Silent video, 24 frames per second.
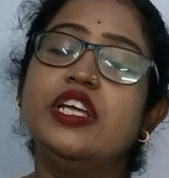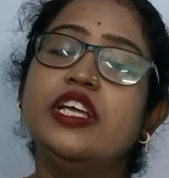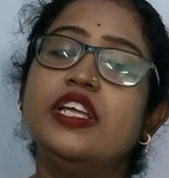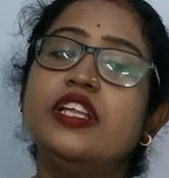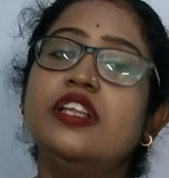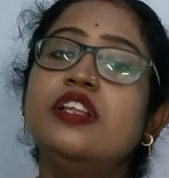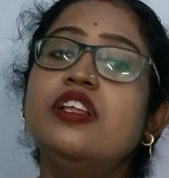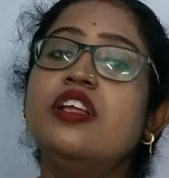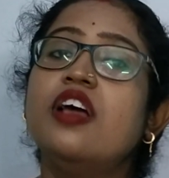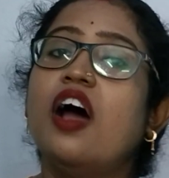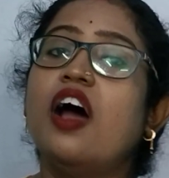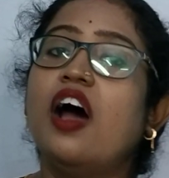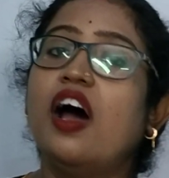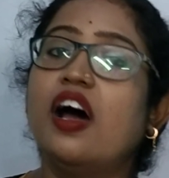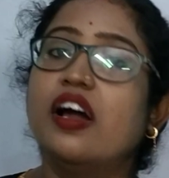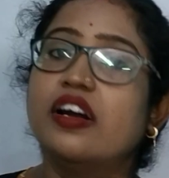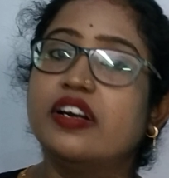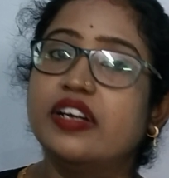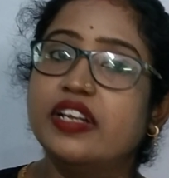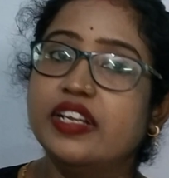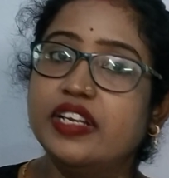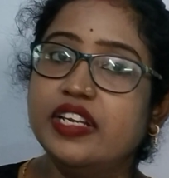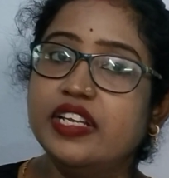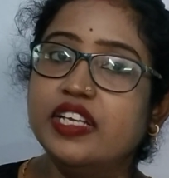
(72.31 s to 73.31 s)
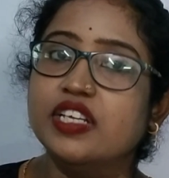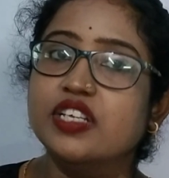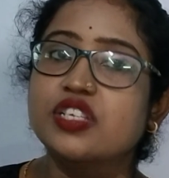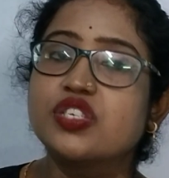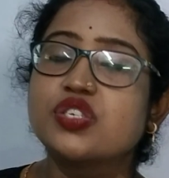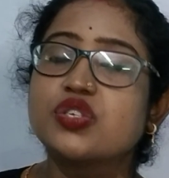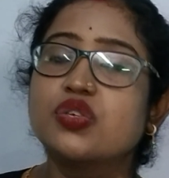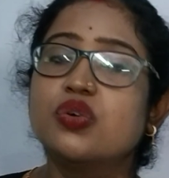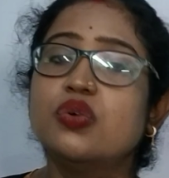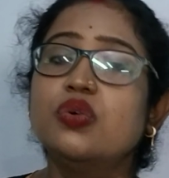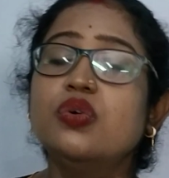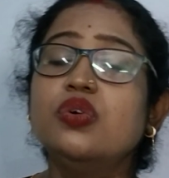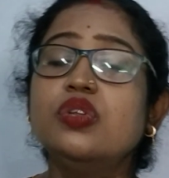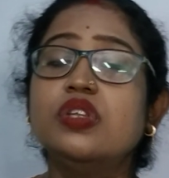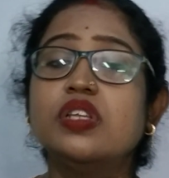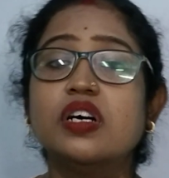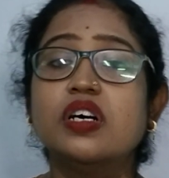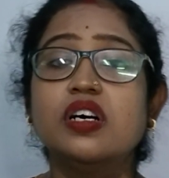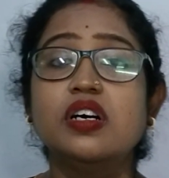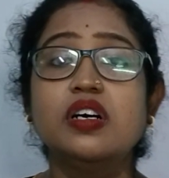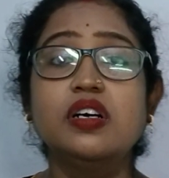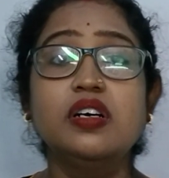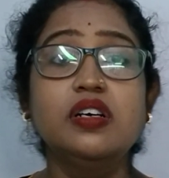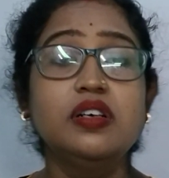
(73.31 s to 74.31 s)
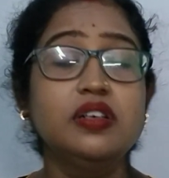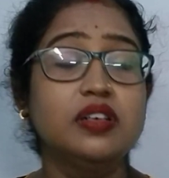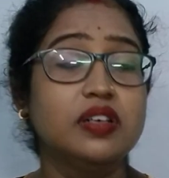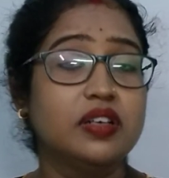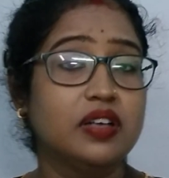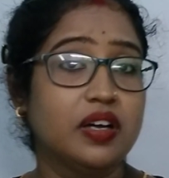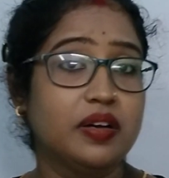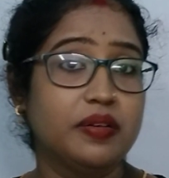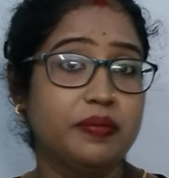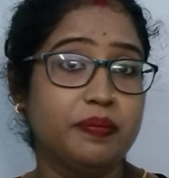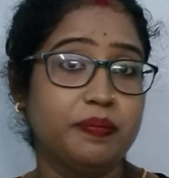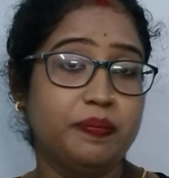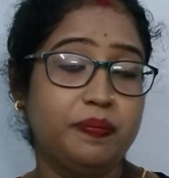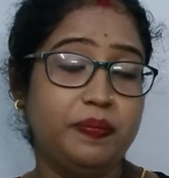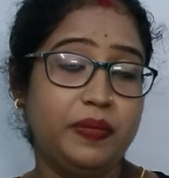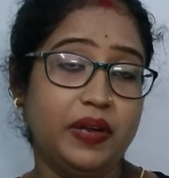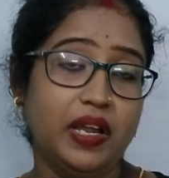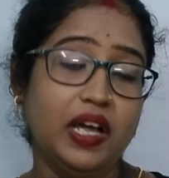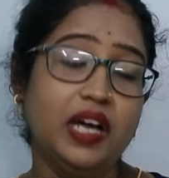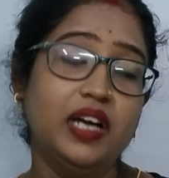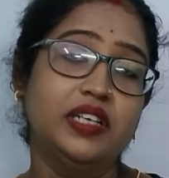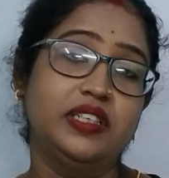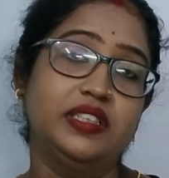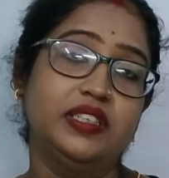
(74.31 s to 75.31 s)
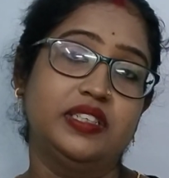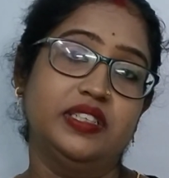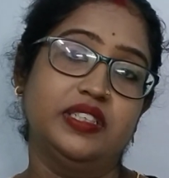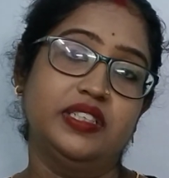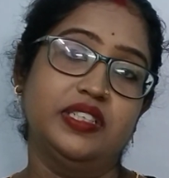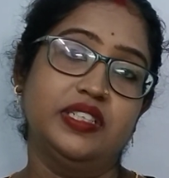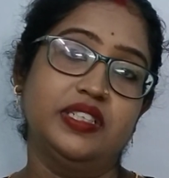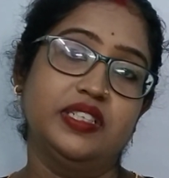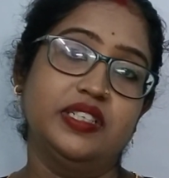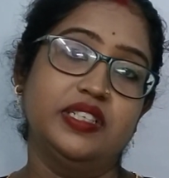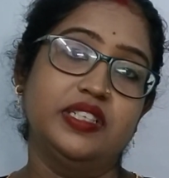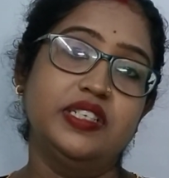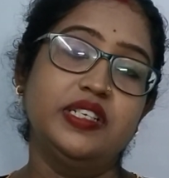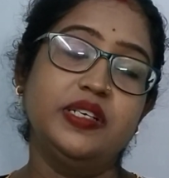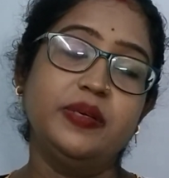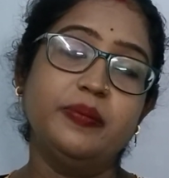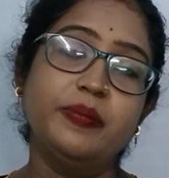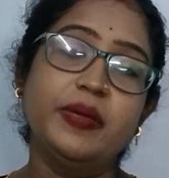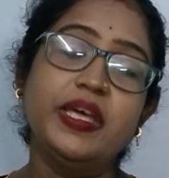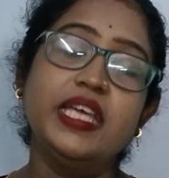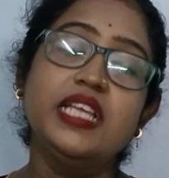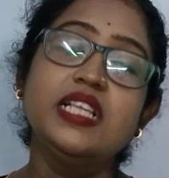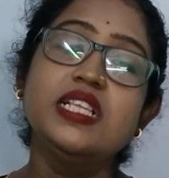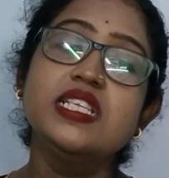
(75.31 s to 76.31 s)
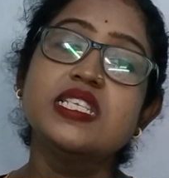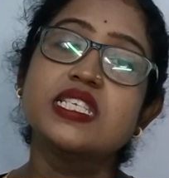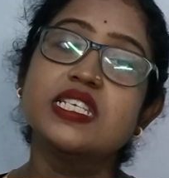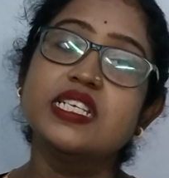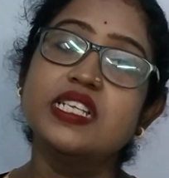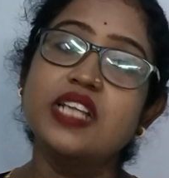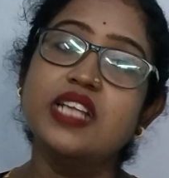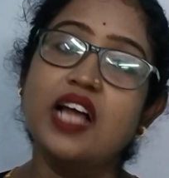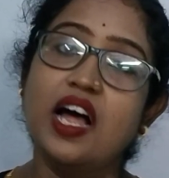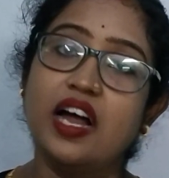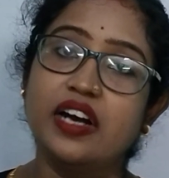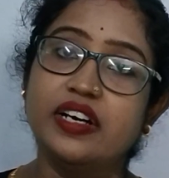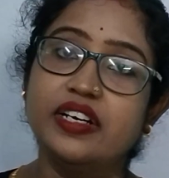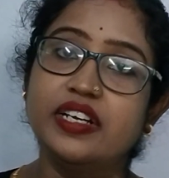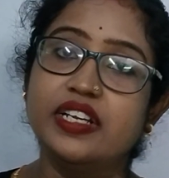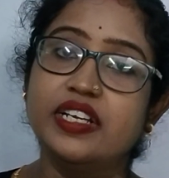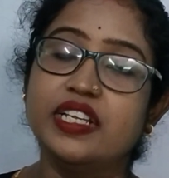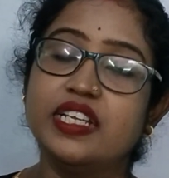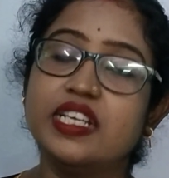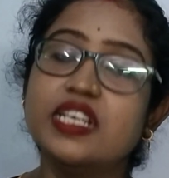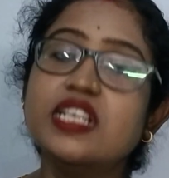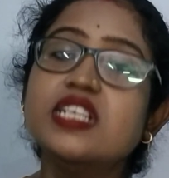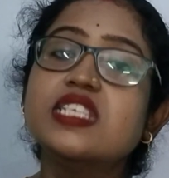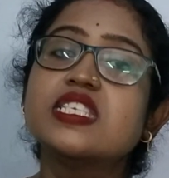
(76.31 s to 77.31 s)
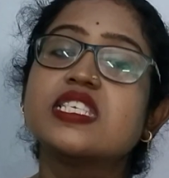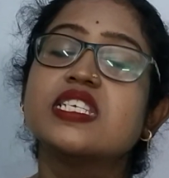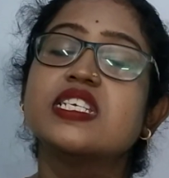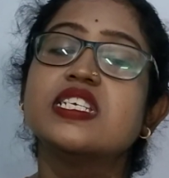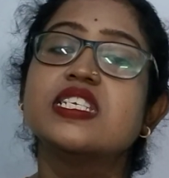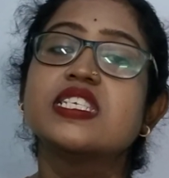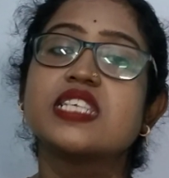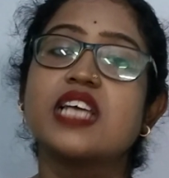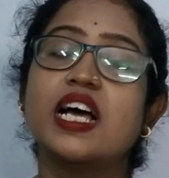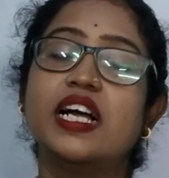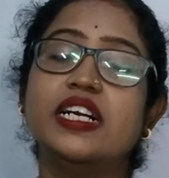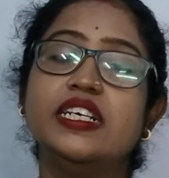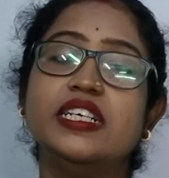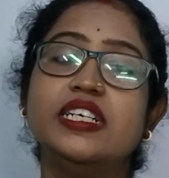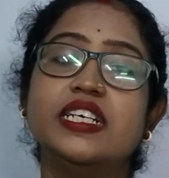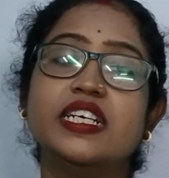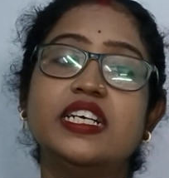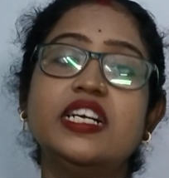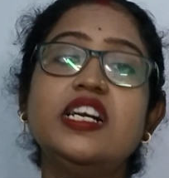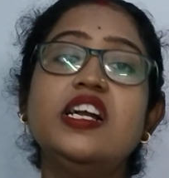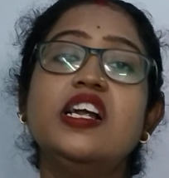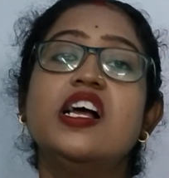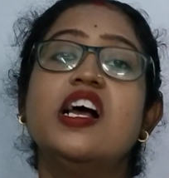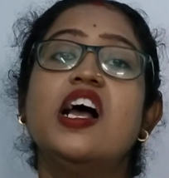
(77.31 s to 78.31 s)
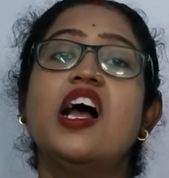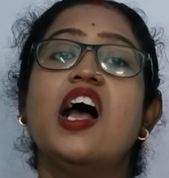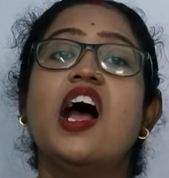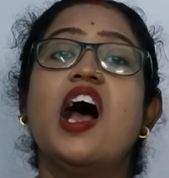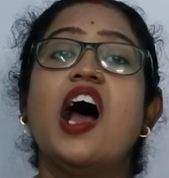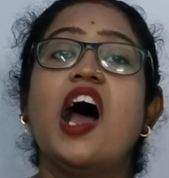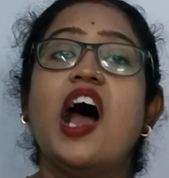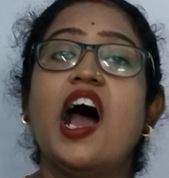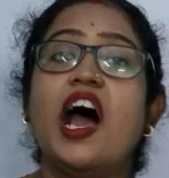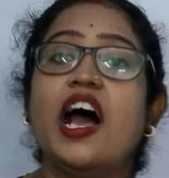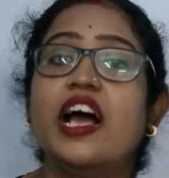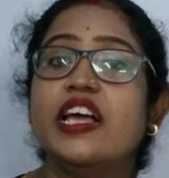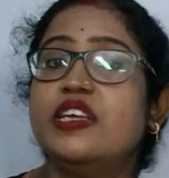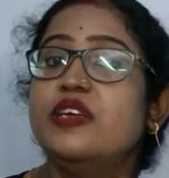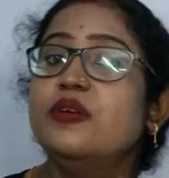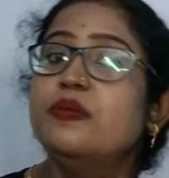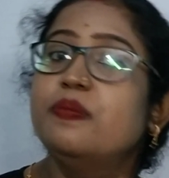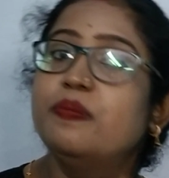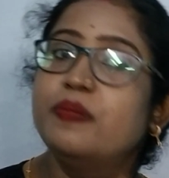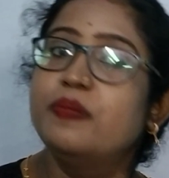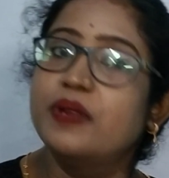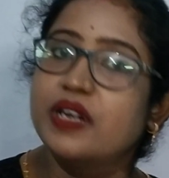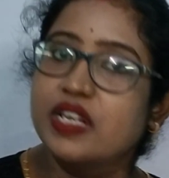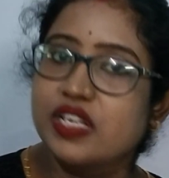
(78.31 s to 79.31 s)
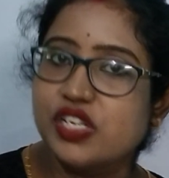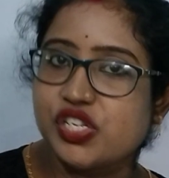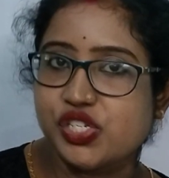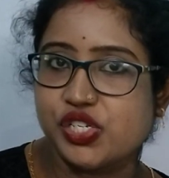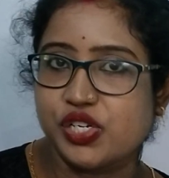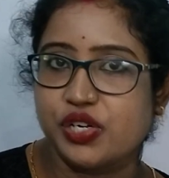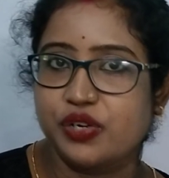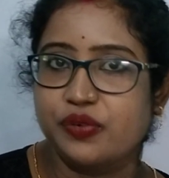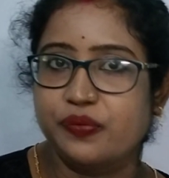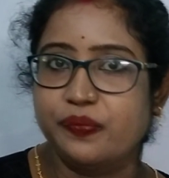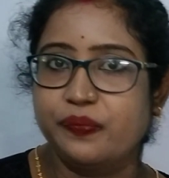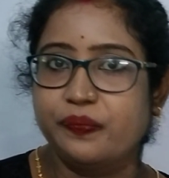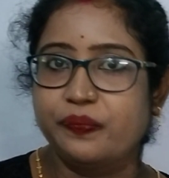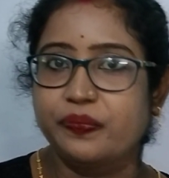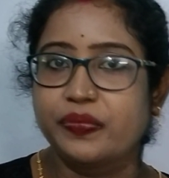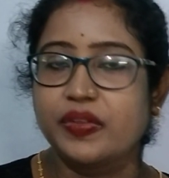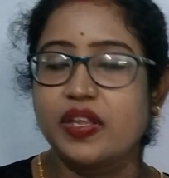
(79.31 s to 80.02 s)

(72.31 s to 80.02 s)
in arteries. So the blood remains in arteries is under high pressure,